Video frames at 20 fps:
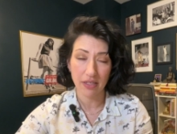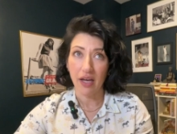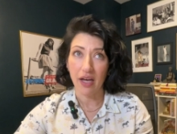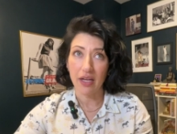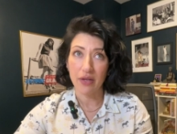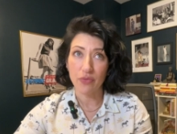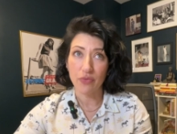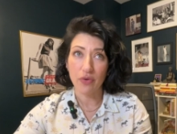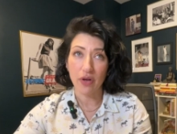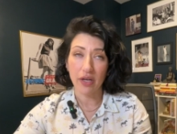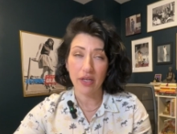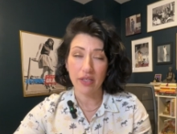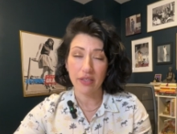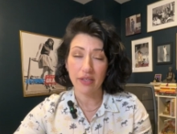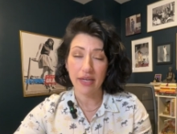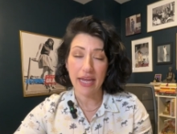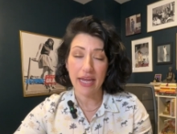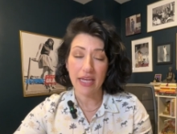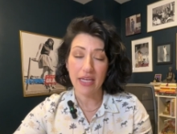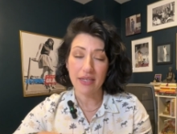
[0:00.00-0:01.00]
I
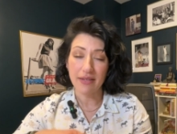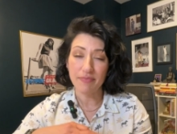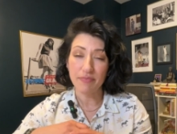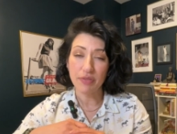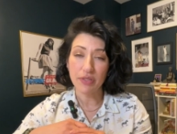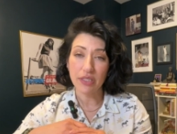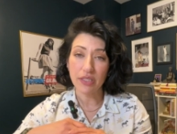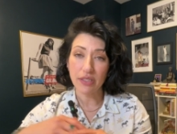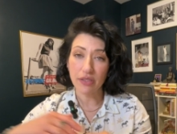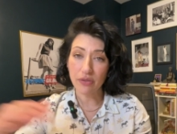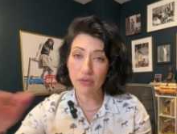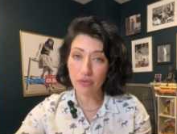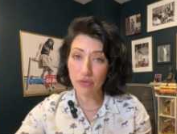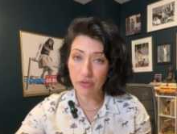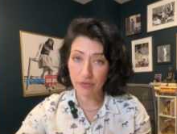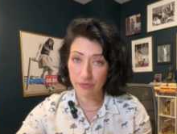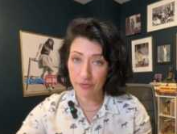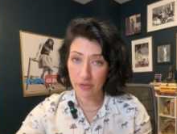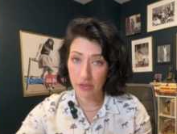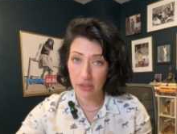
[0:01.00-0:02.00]
run a
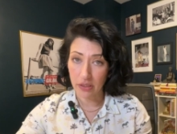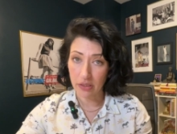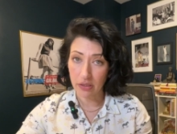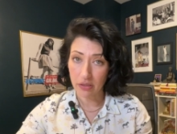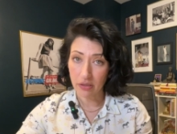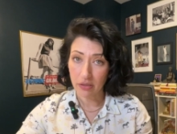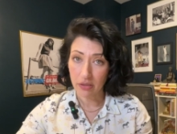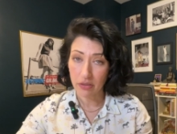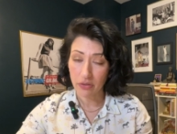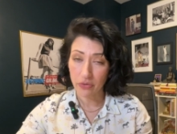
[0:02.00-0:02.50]
beautiful